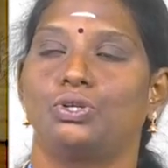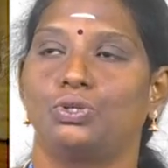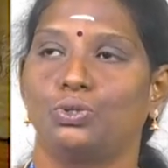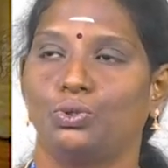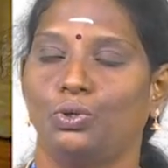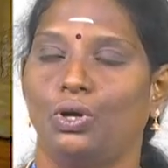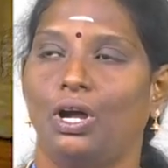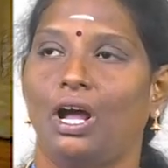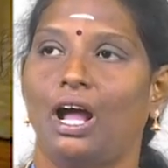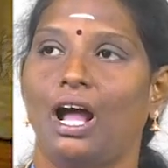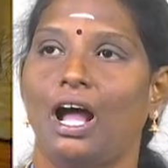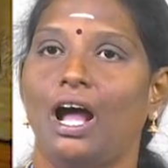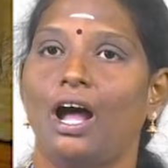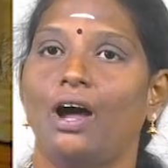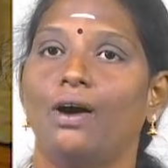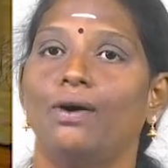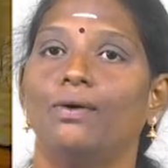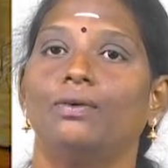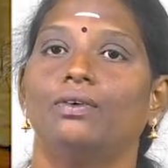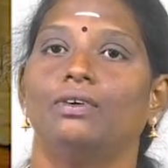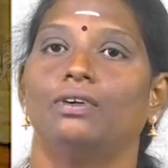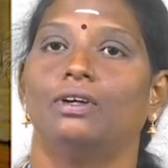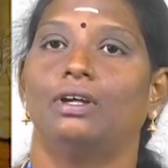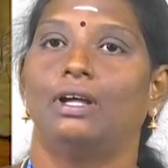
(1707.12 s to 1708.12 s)
to
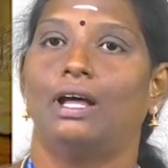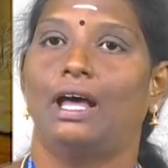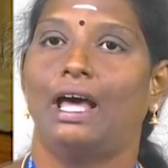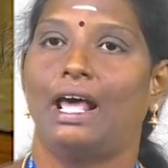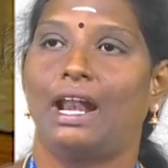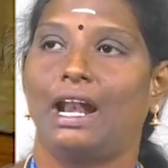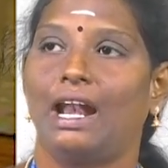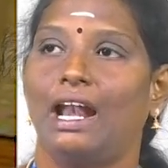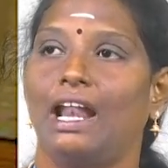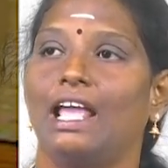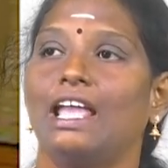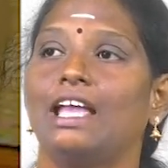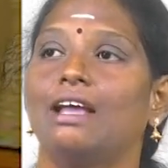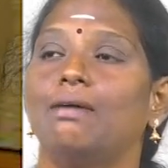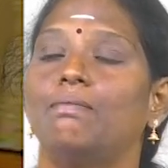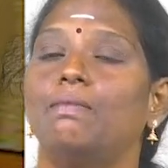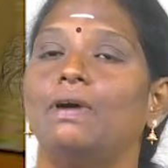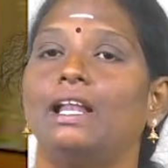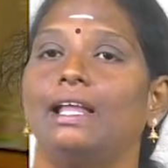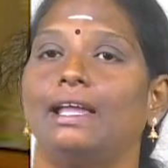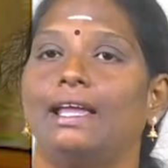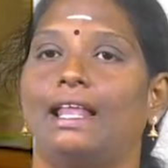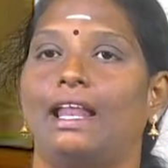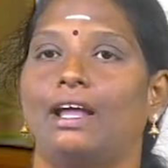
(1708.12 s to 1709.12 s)
have
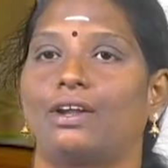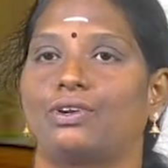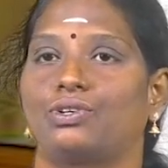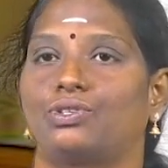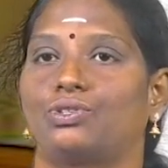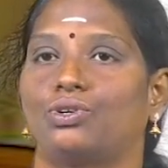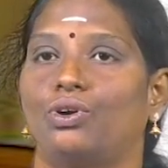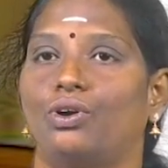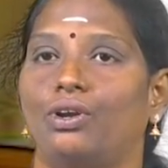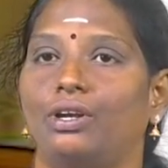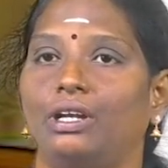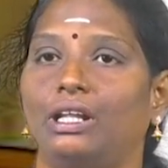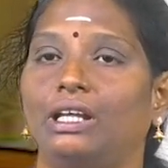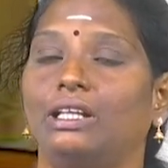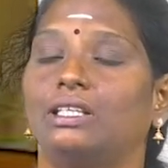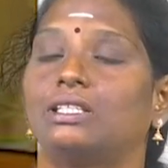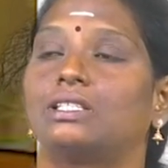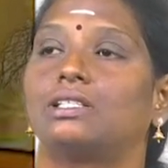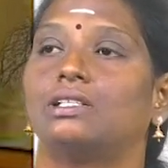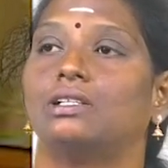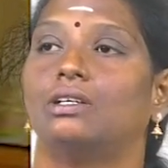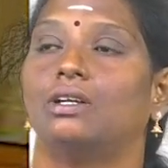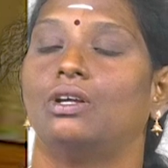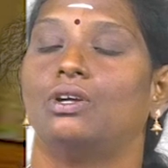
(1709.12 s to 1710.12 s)
reliable
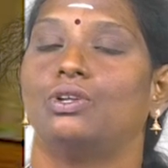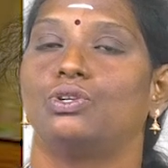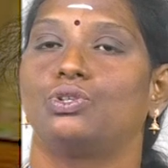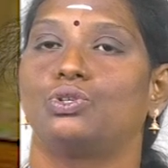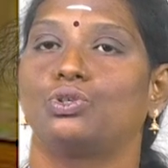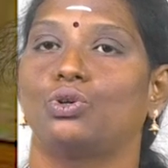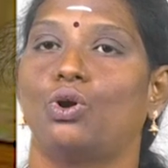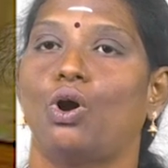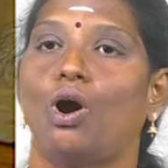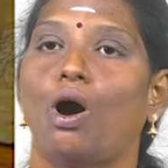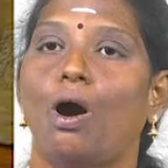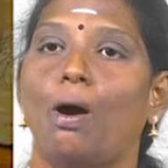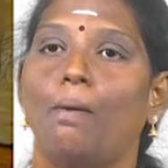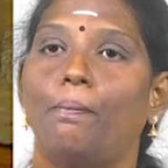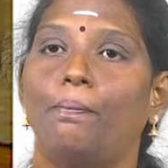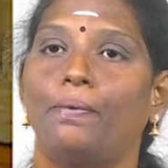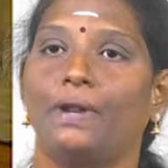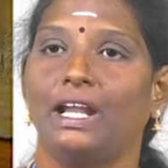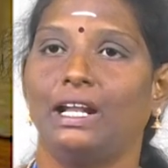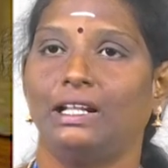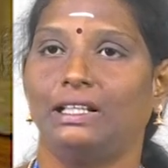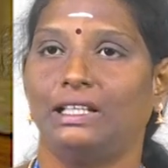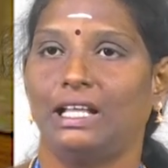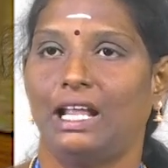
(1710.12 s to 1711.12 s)
electronics to
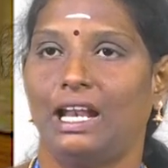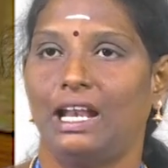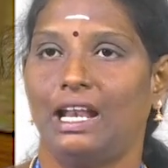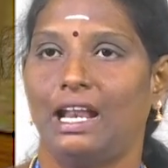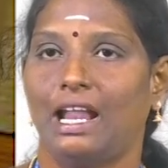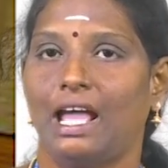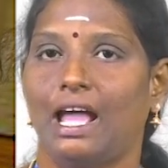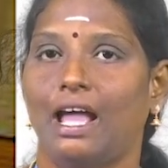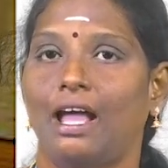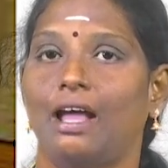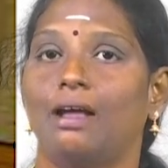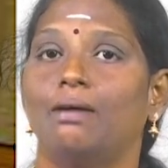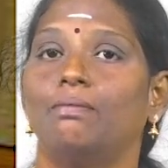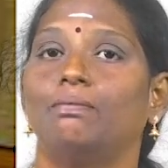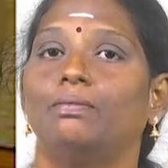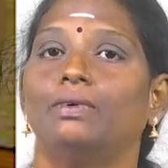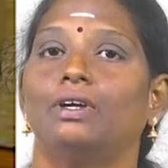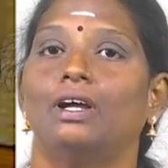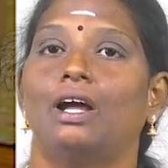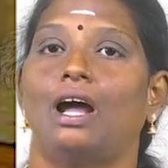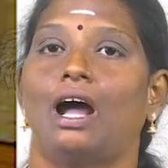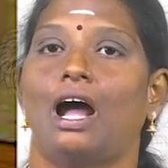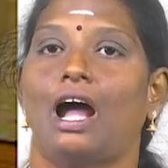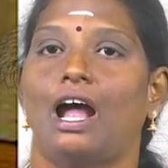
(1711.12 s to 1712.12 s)
operate the lamp
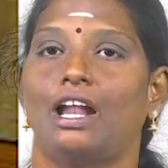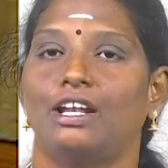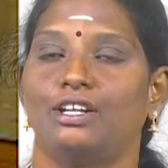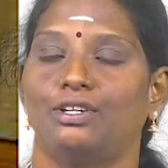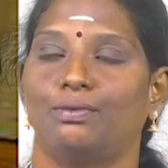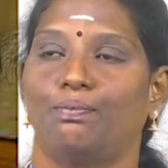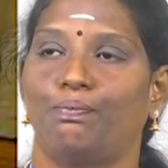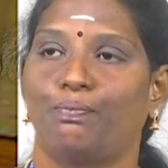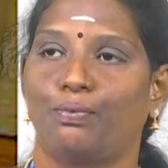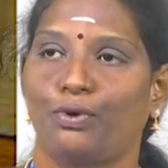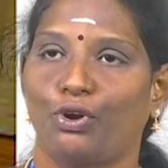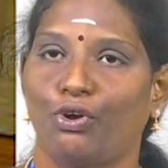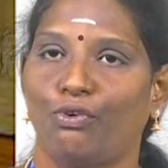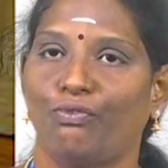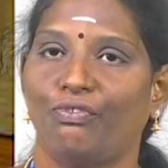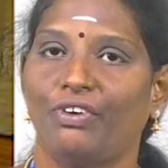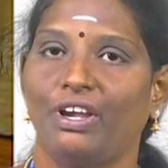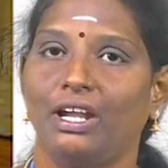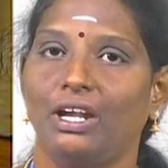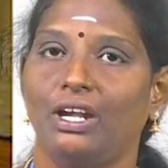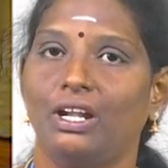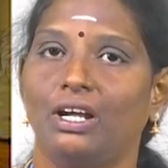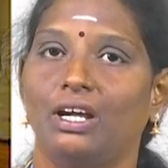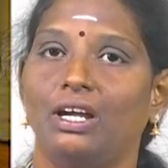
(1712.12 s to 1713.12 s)
and
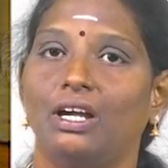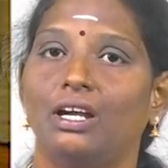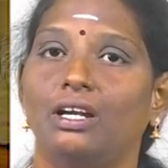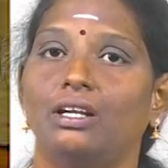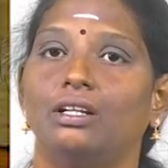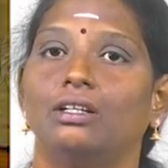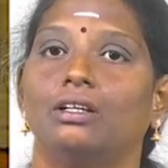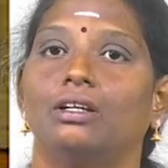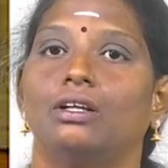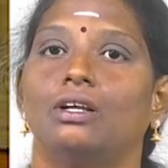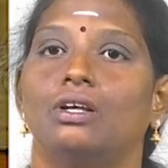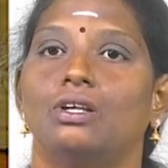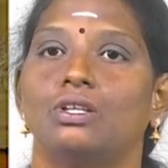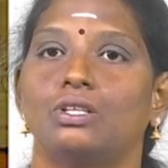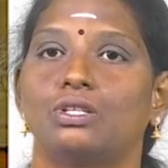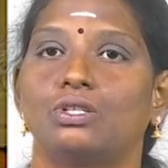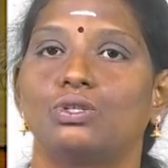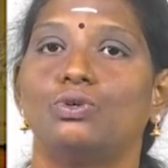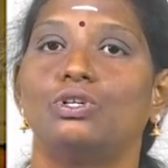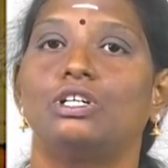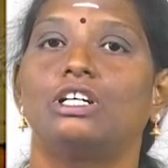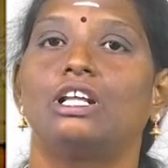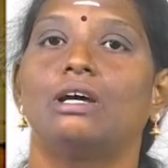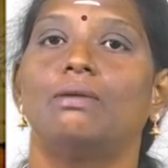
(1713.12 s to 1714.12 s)
provided
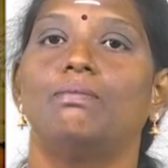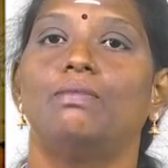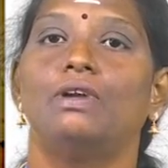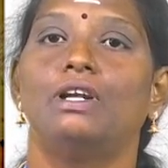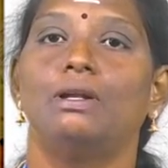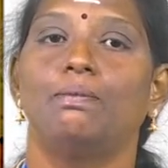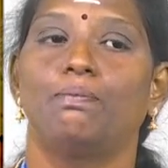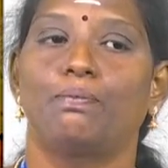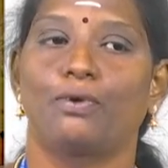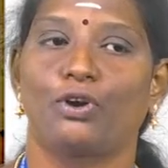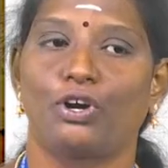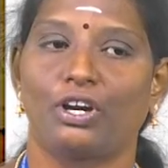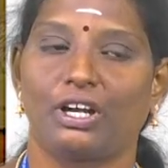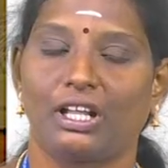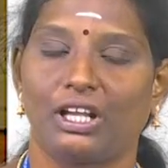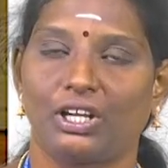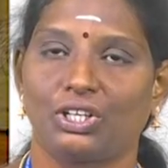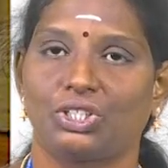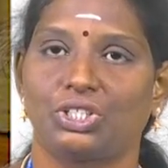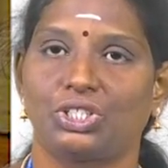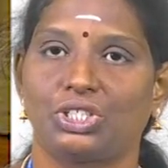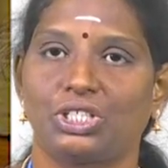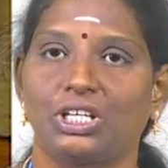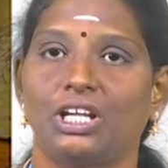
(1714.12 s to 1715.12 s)
suitable
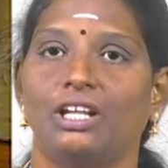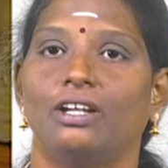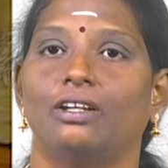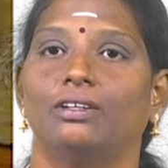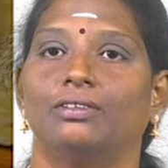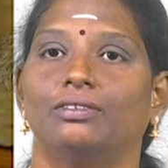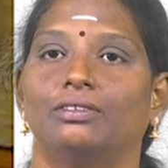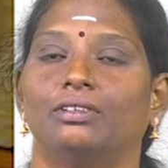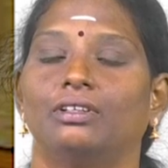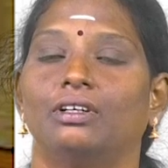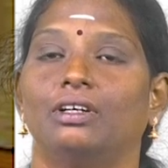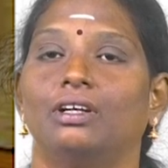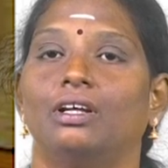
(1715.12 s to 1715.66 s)
protection.